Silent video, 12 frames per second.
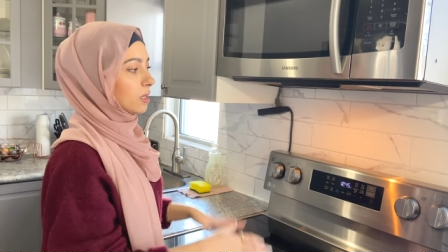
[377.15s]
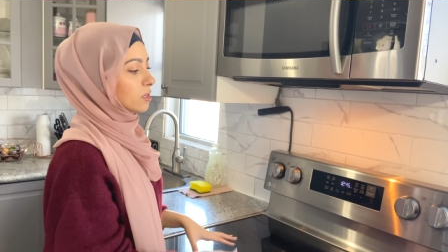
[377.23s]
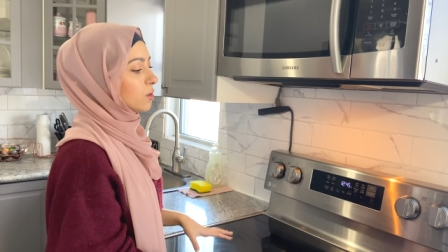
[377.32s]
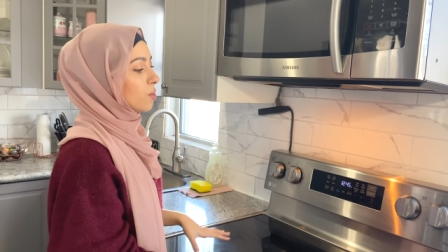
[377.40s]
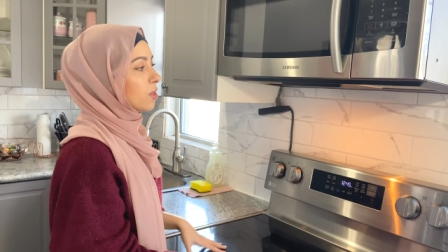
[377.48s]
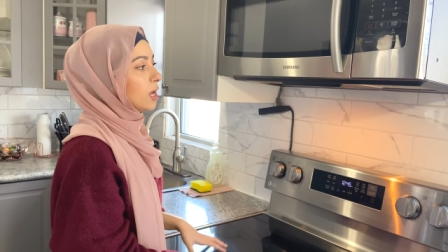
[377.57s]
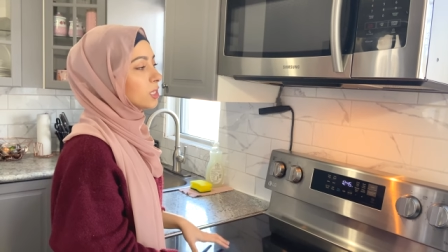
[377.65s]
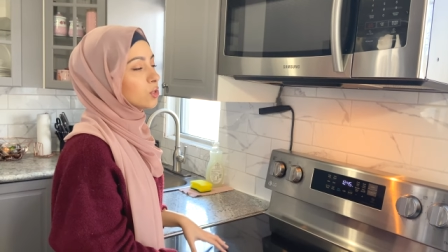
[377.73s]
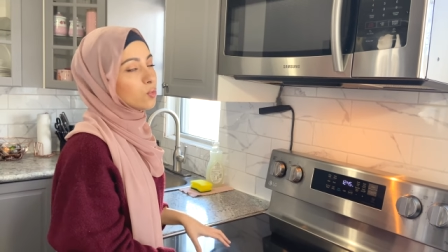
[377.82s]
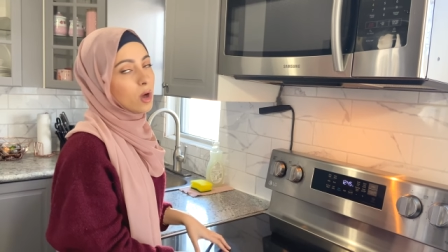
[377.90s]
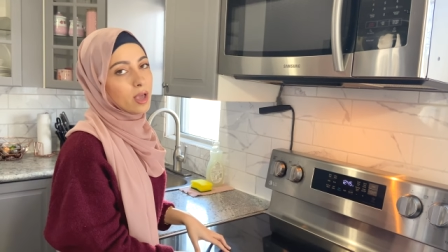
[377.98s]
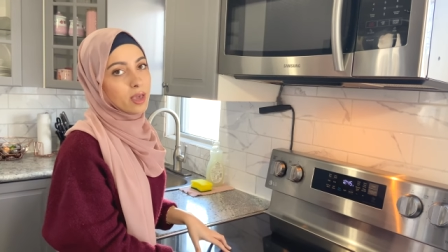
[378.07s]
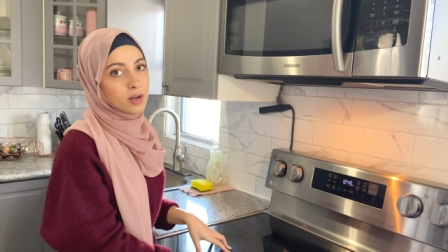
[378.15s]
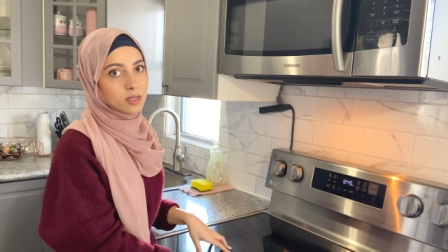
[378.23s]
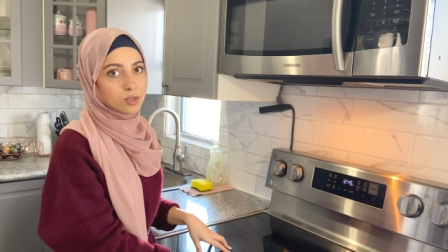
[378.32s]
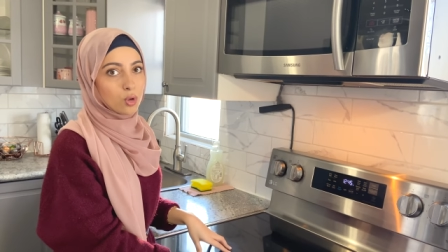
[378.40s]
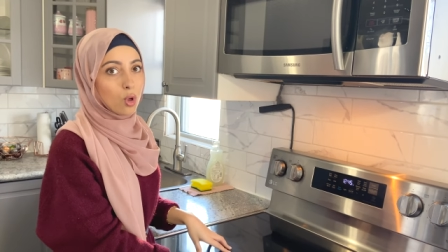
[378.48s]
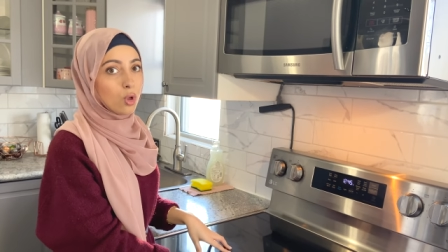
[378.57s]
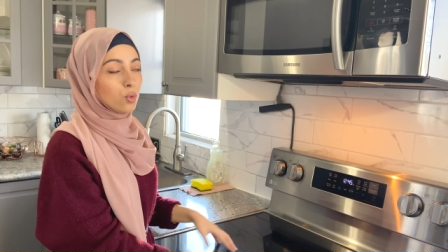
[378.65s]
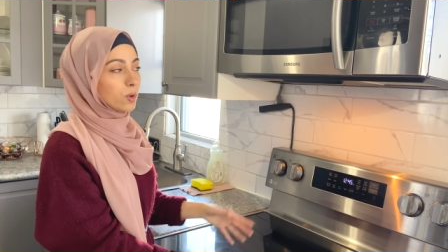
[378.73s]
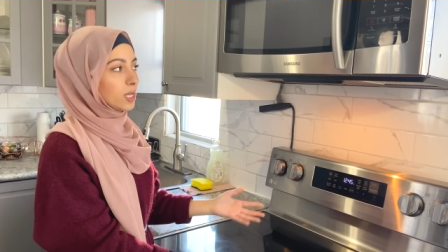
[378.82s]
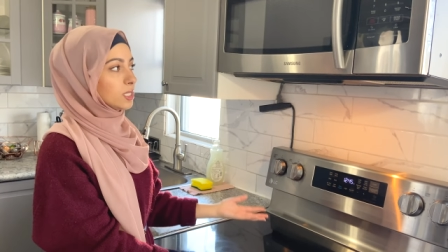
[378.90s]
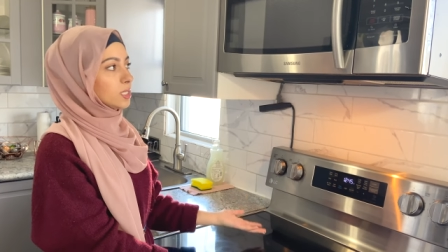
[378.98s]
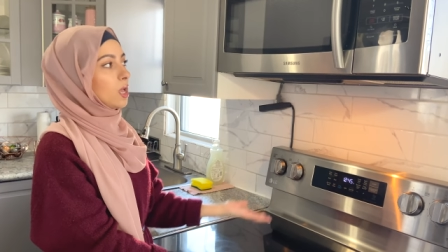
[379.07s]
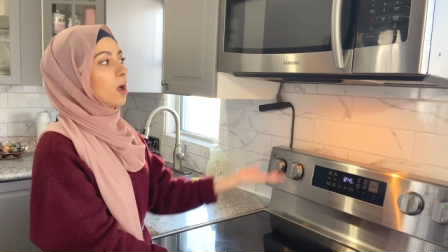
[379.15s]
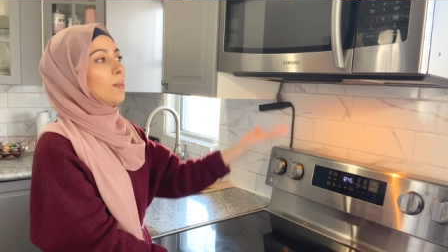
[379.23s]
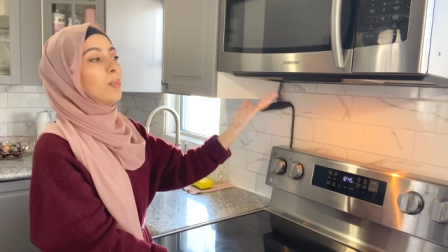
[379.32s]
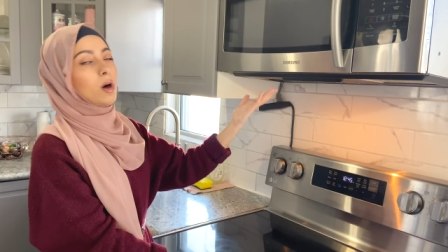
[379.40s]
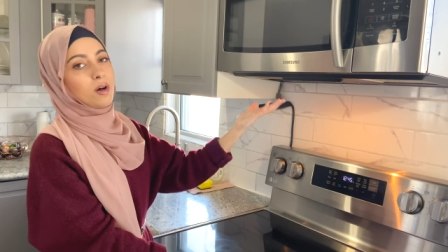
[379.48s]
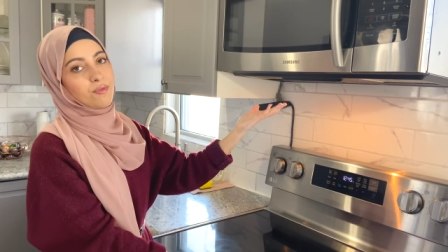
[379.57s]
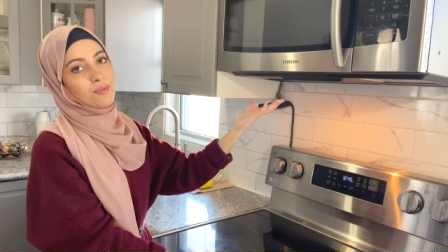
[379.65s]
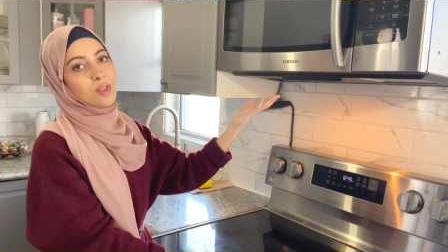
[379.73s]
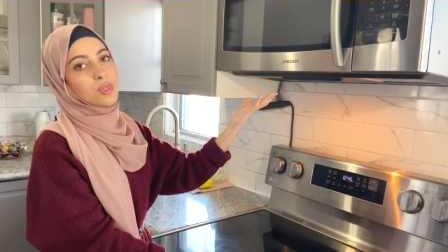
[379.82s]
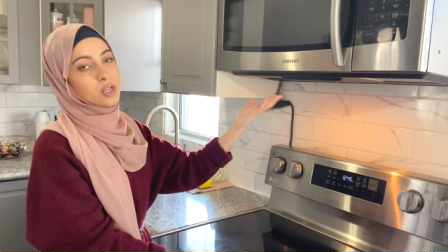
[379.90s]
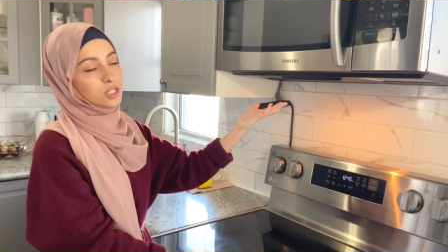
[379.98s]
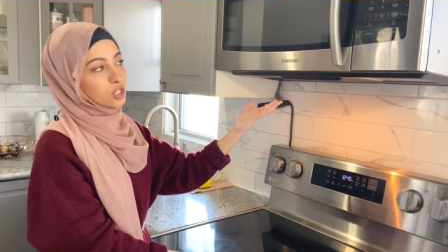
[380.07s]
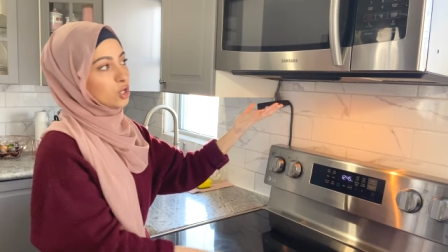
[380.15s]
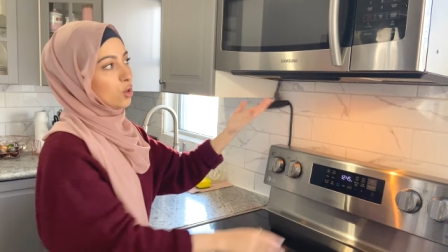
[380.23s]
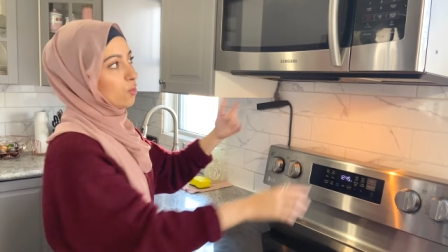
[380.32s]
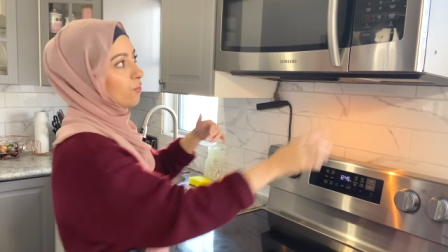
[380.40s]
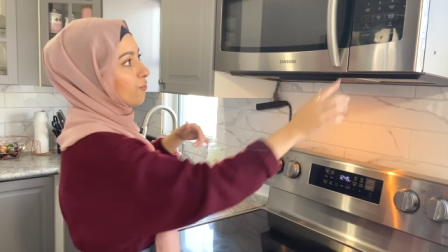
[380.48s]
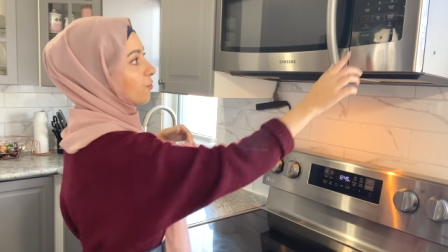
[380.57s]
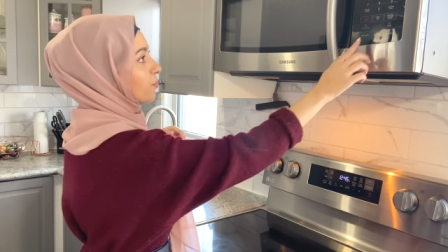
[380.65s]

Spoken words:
So that's why it is always above the stove.